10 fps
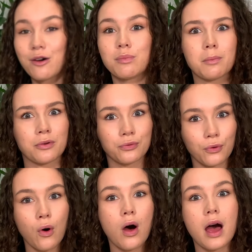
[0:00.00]
but
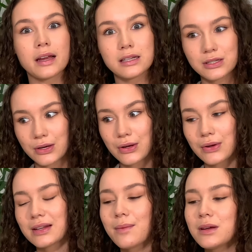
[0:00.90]
before I do,
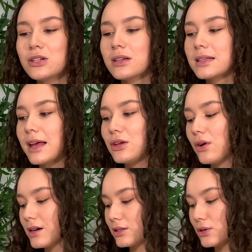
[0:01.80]
let me just let you
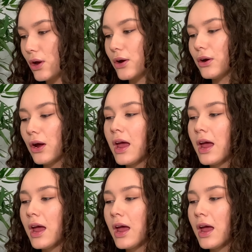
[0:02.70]
guys know